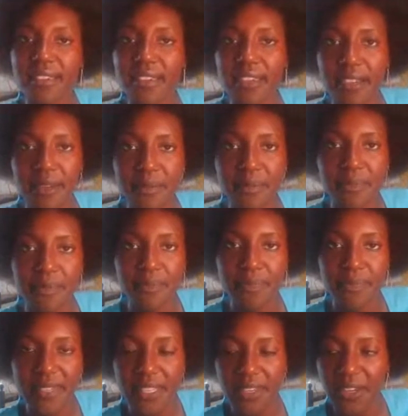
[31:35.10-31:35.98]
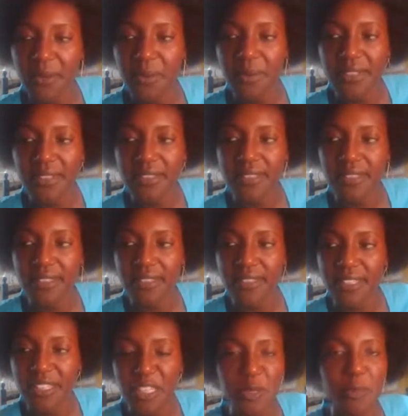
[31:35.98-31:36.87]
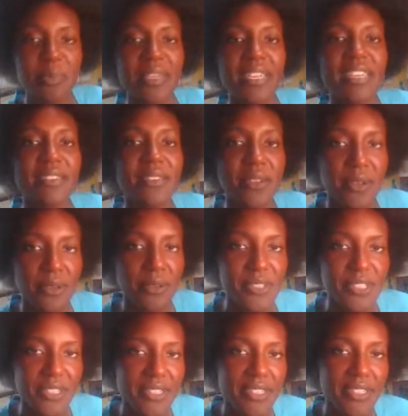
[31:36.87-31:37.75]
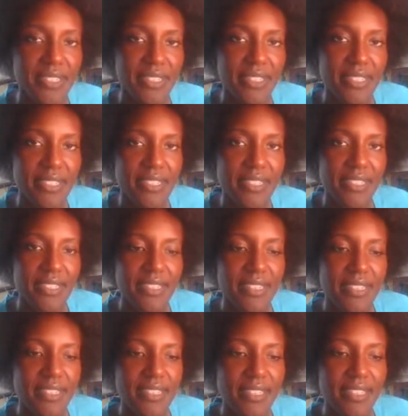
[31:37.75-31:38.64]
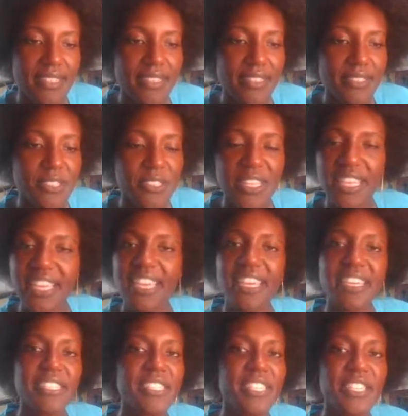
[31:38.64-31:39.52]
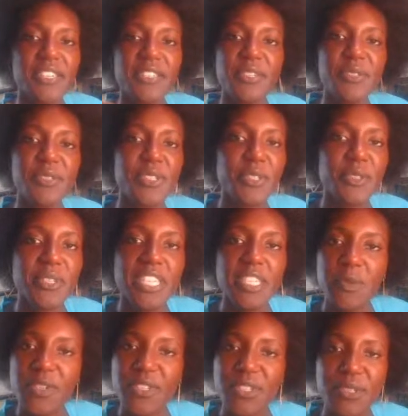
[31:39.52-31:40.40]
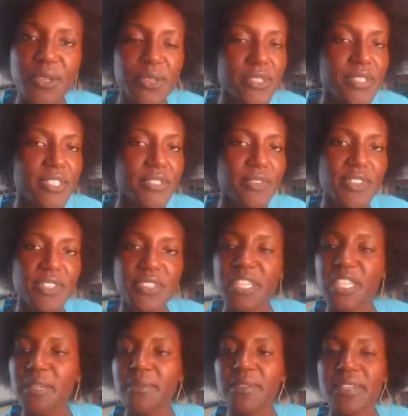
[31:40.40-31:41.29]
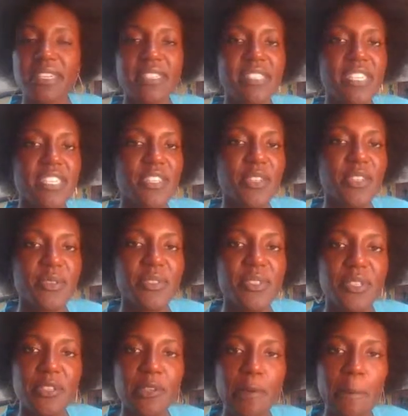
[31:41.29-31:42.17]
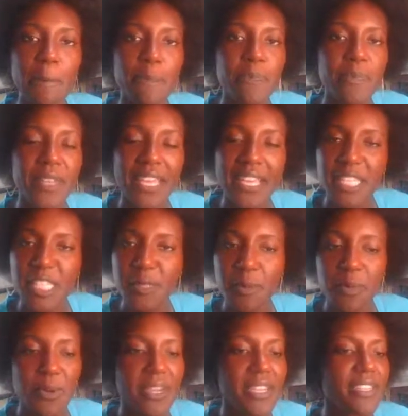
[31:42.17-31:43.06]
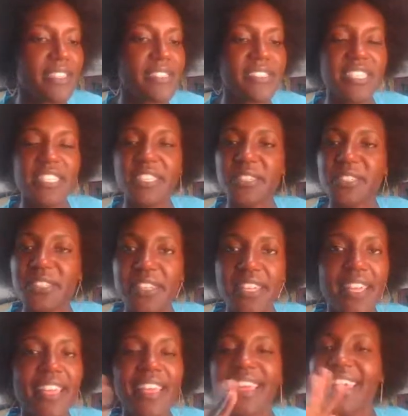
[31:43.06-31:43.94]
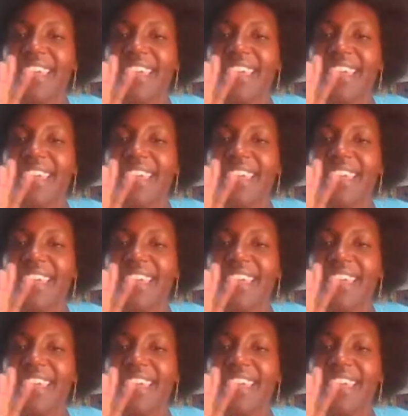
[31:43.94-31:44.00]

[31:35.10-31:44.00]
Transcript: with European culture, so they can continue to get resources for cheap, continue to exploit, continue to.